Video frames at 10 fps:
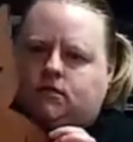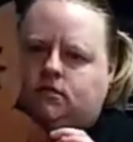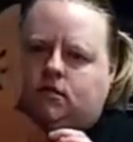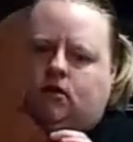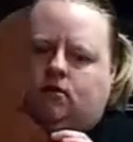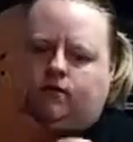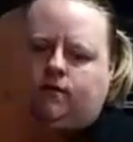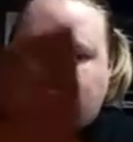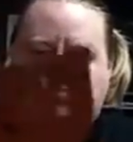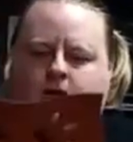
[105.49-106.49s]
So,
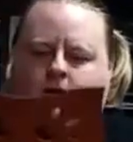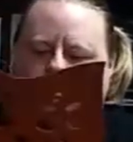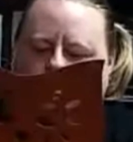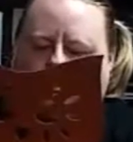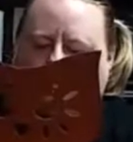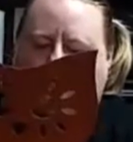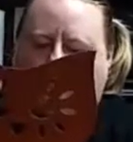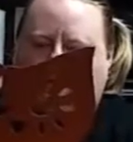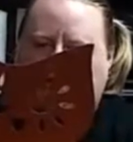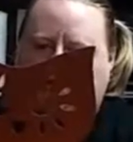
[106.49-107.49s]
for this project, you're
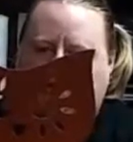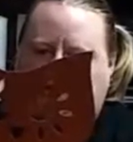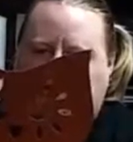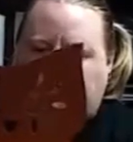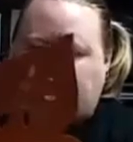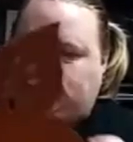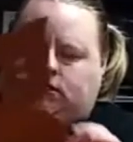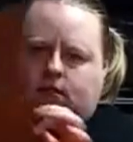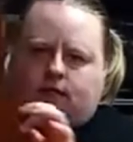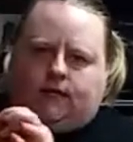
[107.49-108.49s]
going to need
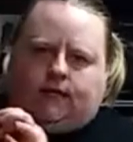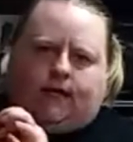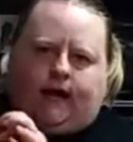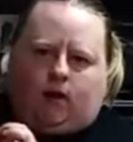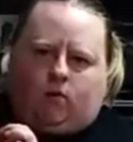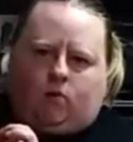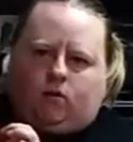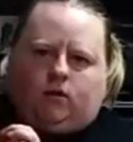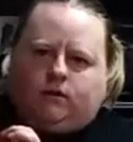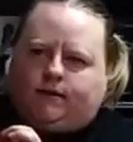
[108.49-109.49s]
an
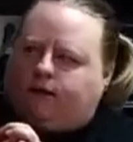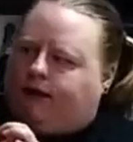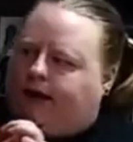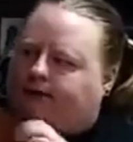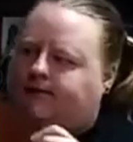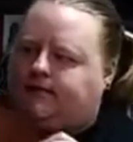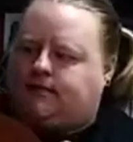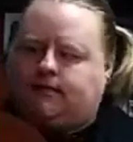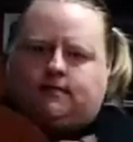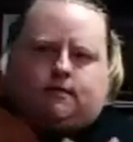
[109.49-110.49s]
owl. Now, I have
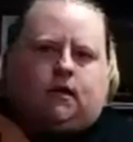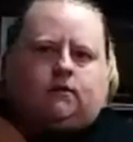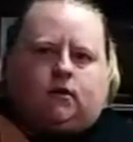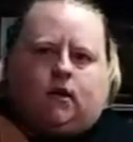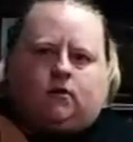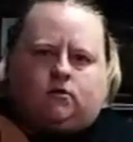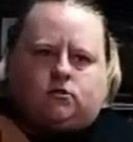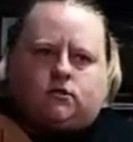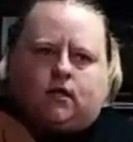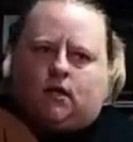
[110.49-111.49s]
seen these in other
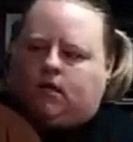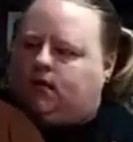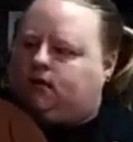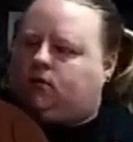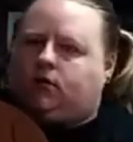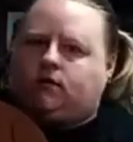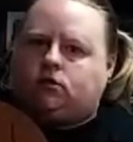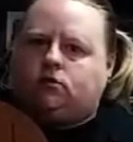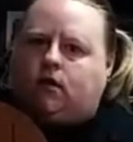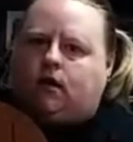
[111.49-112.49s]
colors. The only,